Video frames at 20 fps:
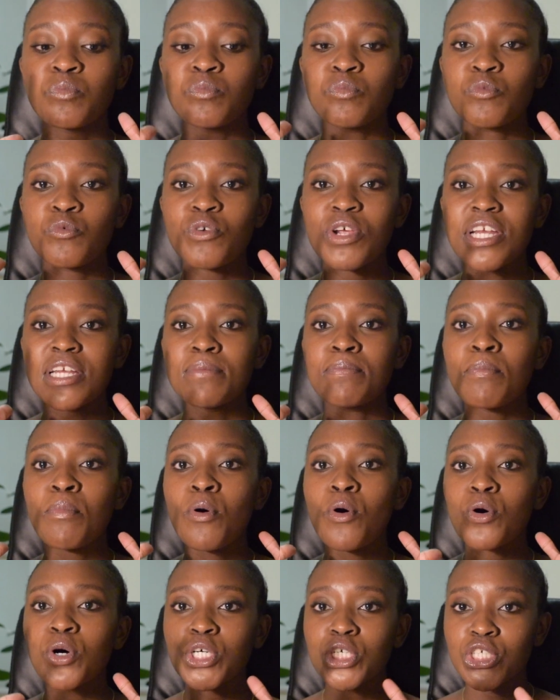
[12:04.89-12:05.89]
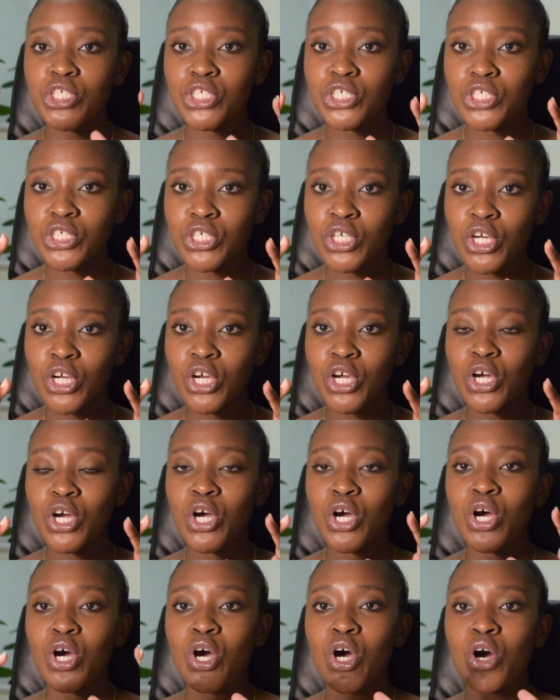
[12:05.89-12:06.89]
really push
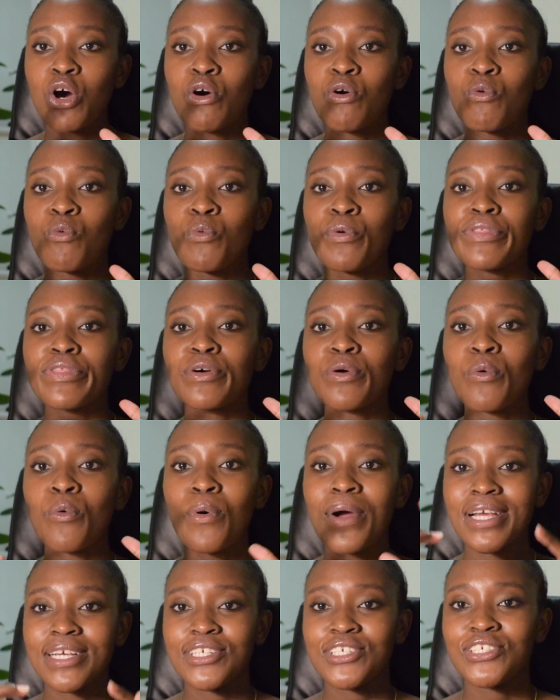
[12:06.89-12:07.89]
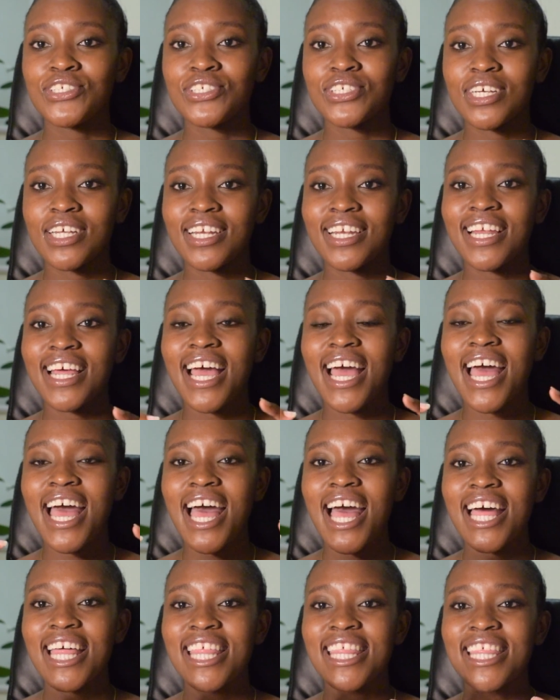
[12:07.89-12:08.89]
with the question
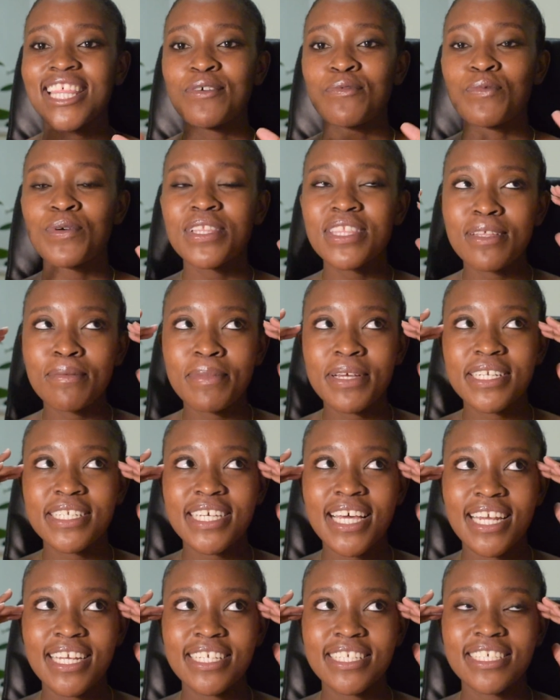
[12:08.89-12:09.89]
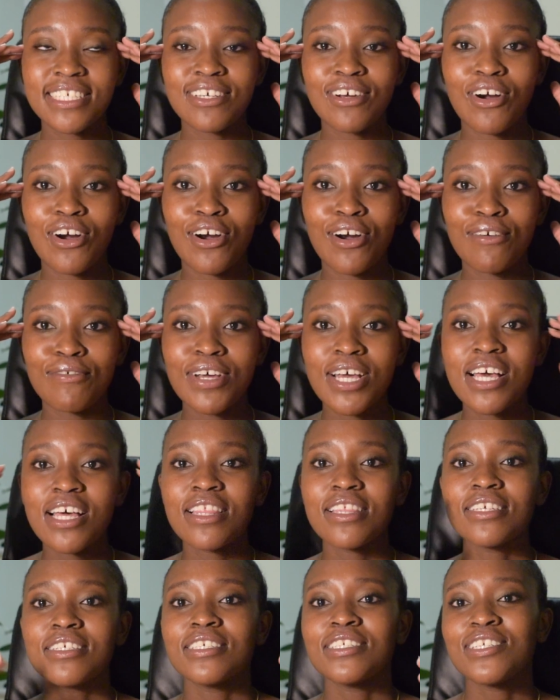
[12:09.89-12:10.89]
with the mentality of,
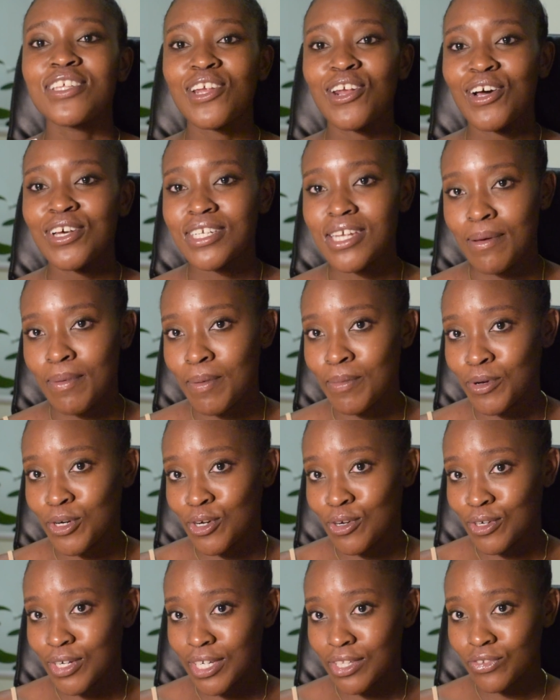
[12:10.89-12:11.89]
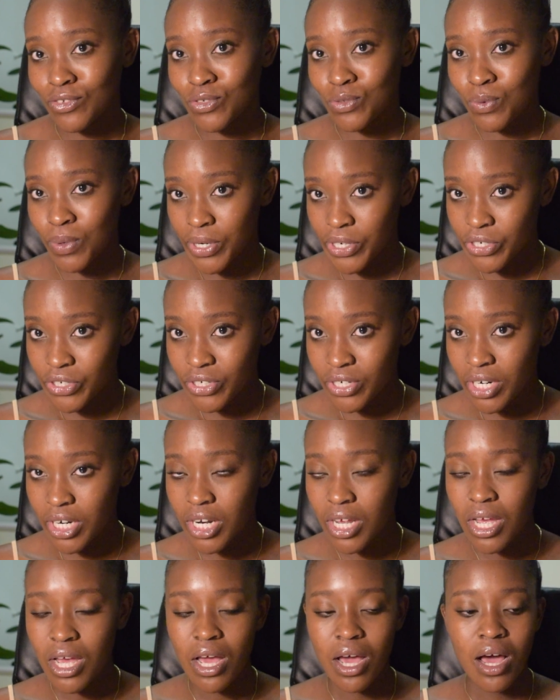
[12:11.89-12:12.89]
this is the last time I'm going to look at this
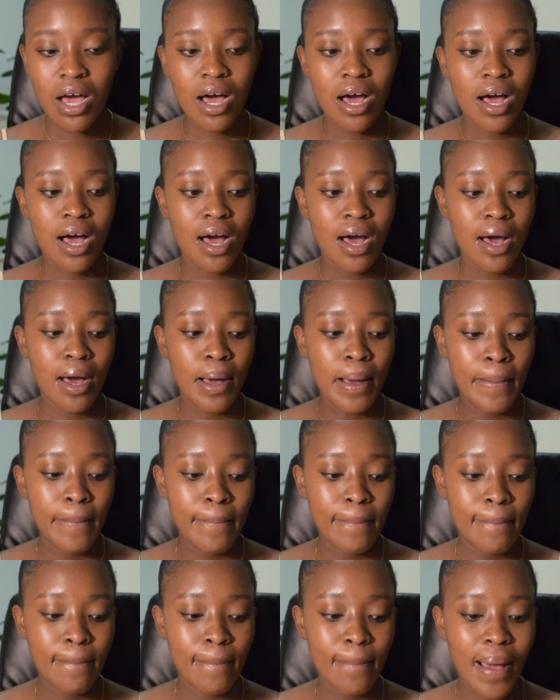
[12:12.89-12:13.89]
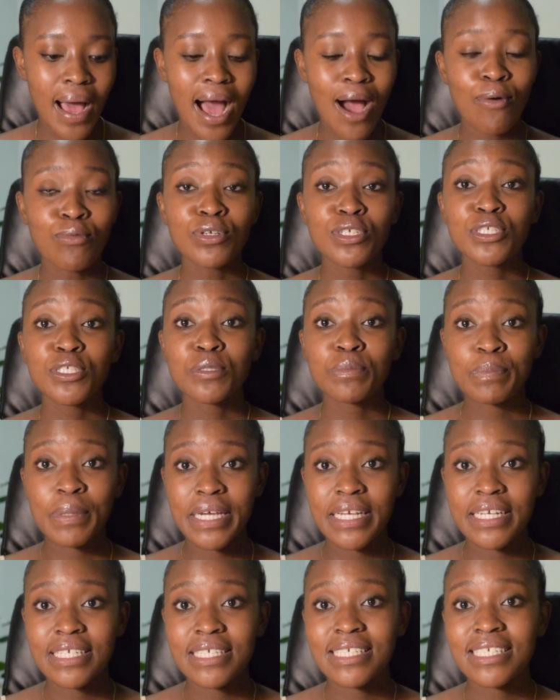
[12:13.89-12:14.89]
question. I would
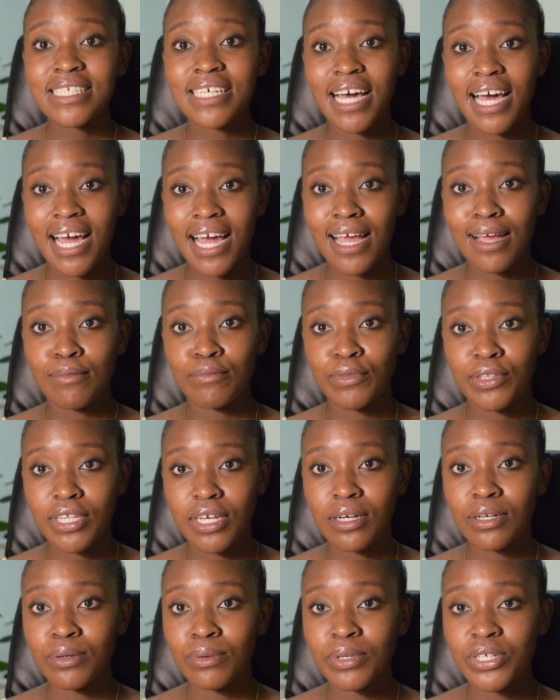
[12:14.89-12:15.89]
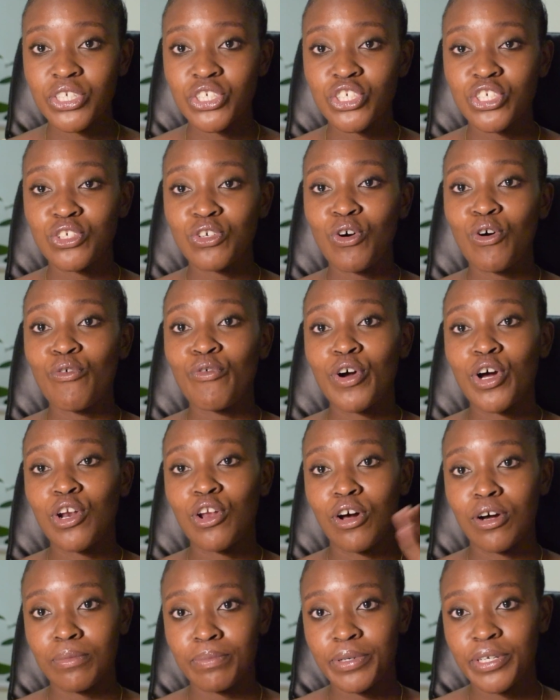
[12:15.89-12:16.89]
spend time with that question over a
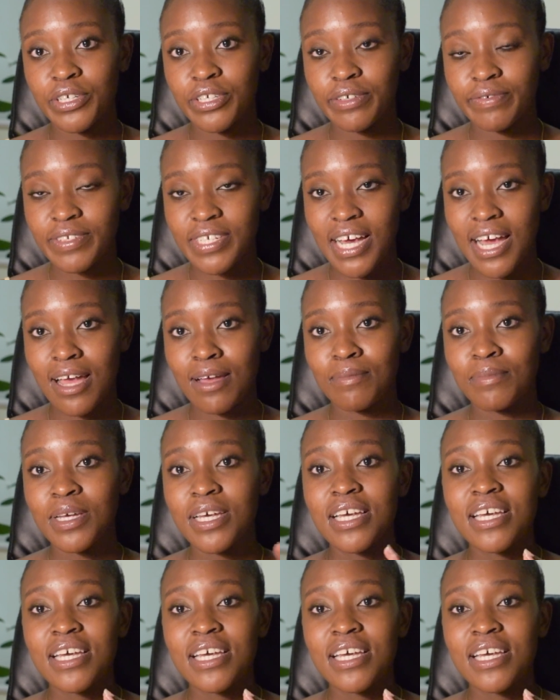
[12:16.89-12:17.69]
long period of time,